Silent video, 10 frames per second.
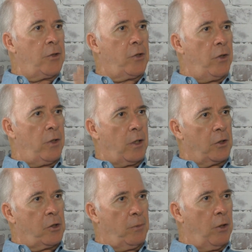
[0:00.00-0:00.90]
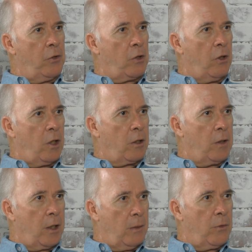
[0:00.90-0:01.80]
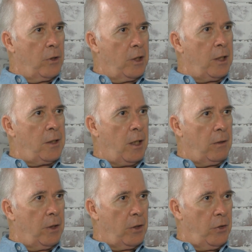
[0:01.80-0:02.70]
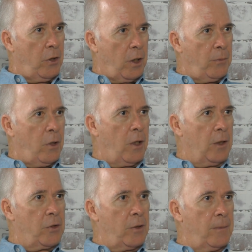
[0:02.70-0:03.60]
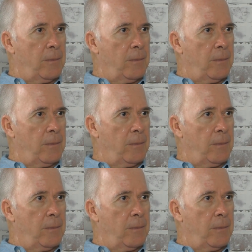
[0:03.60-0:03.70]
so you can expose longer and get more detail in the dark parts.